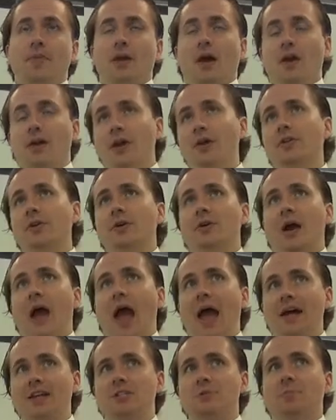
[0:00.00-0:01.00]
another
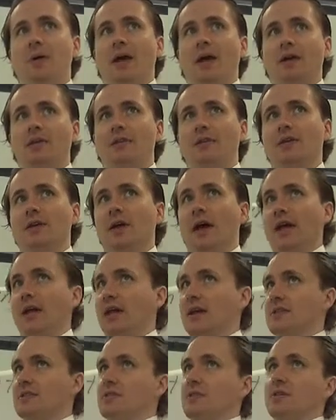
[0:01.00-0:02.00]
aspect, I
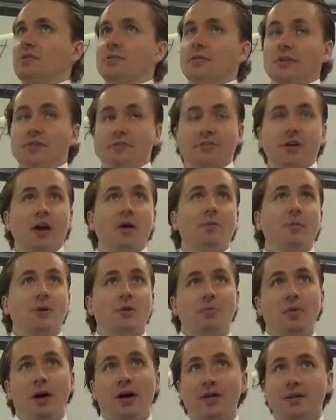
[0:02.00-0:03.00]
guess, of
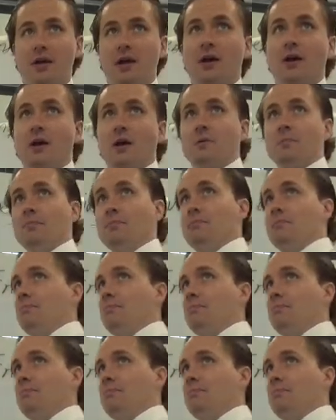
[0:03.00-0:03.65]
environmental po um,